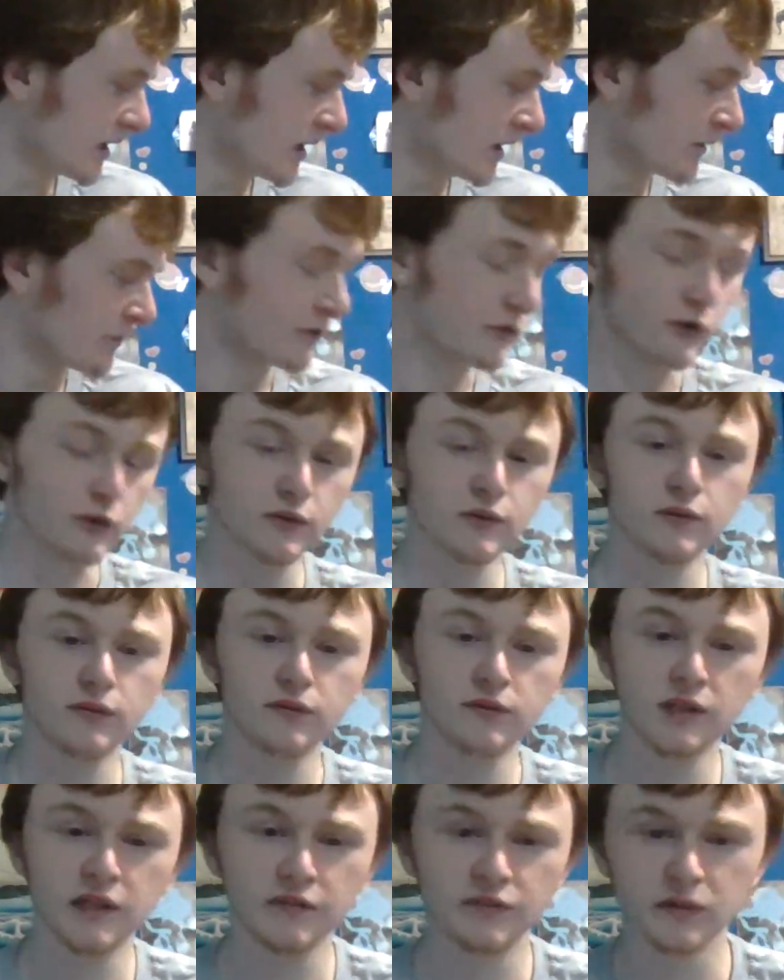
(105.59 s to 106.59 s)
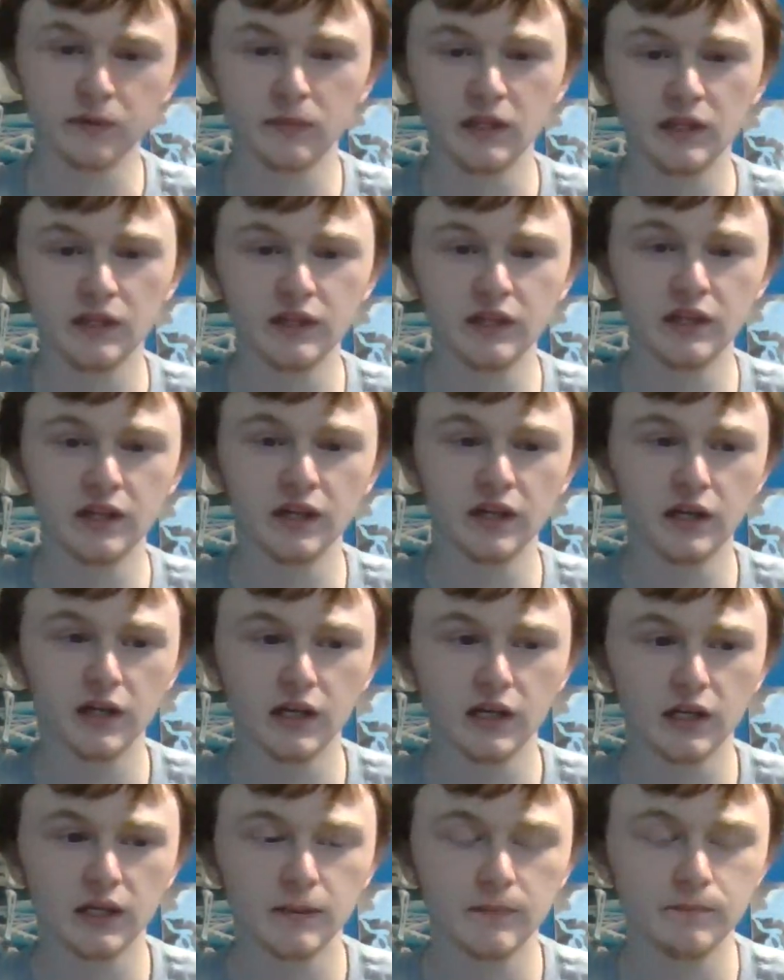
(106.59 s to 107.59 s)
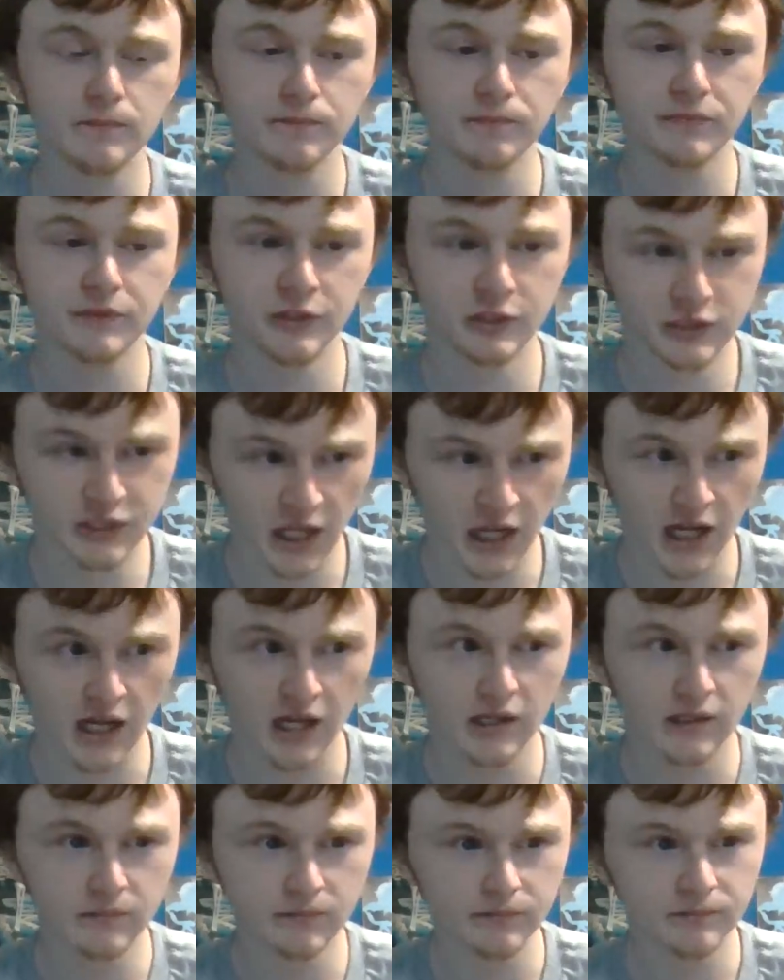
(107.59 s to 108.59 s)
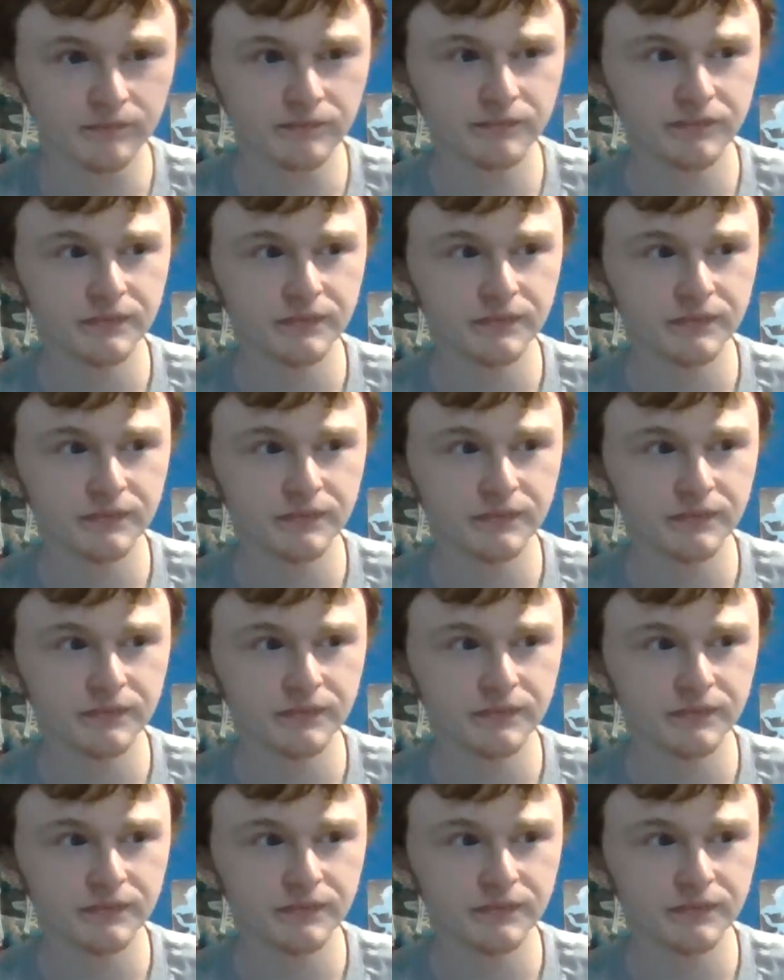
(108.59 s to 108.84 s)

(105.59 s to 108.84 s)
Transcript: and for giving me the time.